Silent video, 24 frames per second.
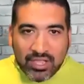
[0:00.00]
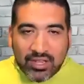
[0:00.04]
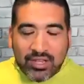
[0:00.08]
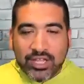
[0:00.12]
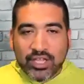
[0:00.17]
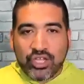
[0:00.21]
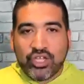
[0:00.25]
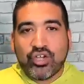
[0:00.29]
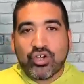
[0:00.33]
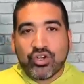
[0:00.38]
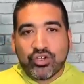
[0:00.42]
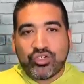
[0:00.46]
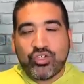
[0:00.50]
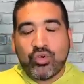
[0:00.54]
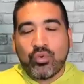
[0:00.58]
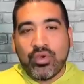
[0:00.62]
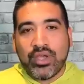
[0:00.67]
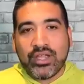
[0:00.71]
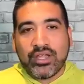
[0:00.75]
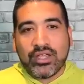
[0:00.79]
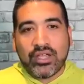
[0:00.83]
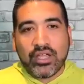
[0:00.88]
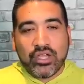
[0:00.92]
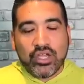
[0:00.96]
Like, you're
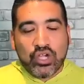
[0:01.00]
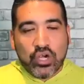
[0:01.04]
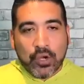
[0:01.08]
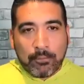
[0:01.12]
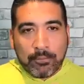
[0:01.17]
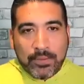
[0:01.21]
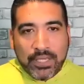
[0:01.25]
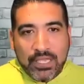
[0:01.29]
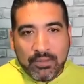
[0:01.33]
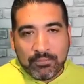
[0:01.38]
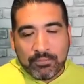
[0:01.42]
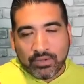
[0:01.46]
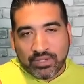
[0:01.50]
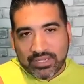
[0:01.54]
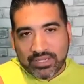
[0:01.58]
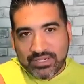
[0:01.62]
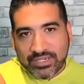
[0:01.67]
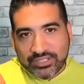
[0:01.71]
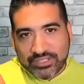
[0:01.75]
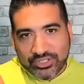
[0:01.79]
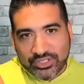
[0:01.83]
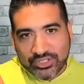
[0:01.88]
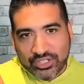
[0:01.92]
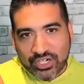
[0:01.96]
doing your people a
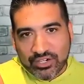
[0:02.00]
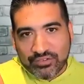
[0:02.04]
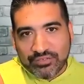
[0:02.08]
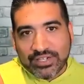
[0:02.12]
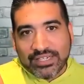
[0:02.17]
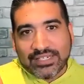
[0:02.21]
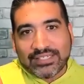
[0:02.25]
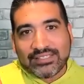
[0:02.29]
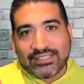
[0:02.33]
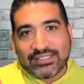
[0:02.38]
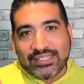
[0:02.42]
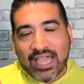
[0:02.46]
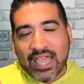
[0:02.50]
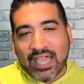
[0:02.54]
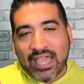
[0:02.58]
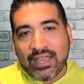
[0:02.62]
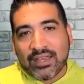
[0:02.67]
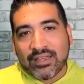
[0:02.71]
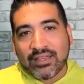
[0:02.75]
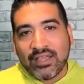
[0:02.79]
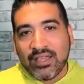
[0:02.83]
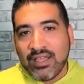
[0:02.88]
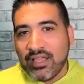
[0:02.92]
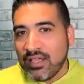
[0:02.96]
disservice.
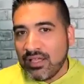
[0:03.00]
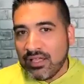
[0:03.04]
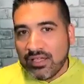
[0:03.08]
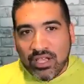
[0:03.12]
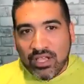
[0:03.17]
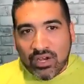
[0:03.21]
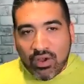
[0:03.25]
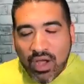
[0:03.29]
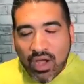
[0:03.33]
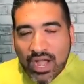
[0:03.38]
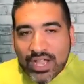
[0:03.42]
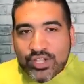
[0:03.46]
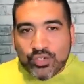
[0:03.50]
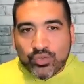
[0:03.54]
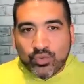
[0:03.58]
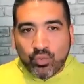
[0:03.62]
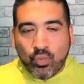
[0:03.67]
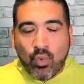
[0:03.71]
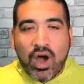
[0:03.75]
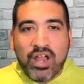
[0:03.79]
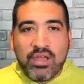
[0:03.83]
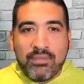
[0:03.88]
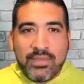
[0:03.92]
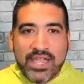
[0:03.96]
And, I just
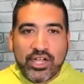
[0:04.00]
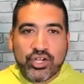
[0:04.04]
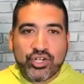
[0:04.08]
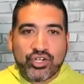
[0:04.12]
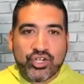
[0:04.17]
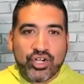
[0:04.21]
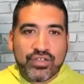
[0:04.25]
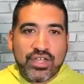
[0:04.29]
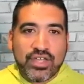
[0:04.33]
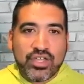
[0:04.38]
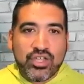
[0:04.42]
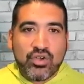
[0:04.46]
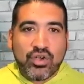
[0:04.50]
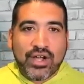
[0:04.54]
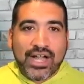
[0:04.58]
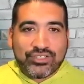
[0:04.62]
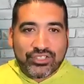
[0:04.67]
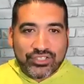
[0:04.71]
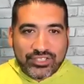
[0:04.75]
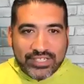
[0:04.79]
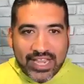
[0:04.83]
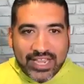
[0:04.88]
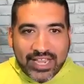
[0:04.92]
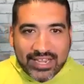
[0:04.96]
want to make sure that you guys
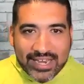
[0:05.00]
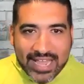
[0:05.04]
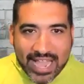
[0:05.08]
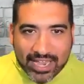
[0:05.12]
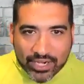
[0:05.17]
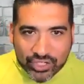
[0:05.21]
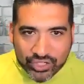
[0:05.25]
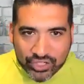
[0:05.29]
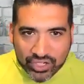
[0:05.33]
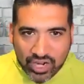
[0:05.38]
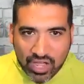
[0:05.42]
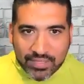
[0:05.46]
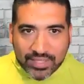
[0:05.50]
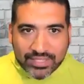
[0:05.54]
are taking action on